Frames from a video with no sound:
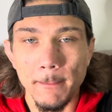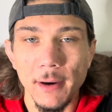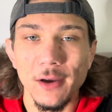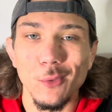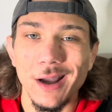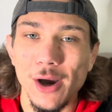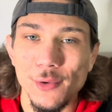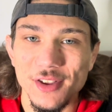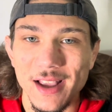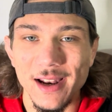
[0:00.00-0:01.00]
But while I
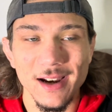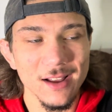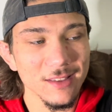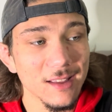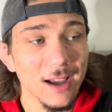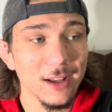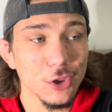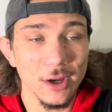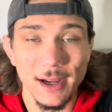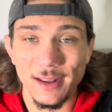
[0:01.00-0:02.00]
was standing outside
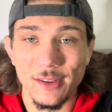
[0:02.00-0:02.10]
trying